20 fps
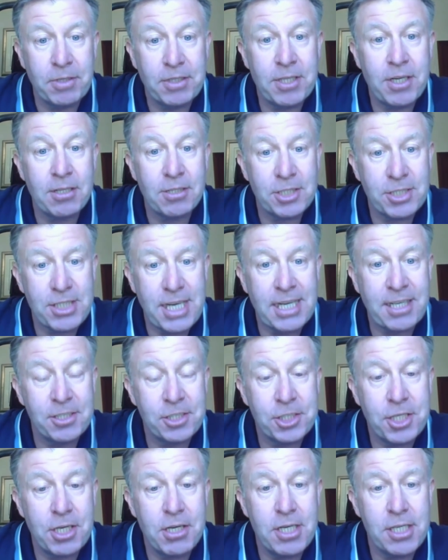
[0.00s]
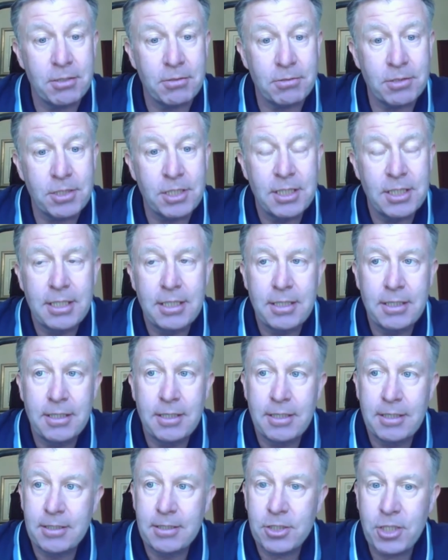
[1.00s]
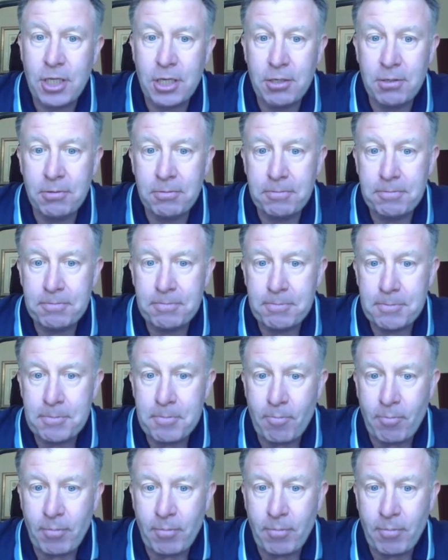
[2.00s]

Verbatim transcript: with our second child. So...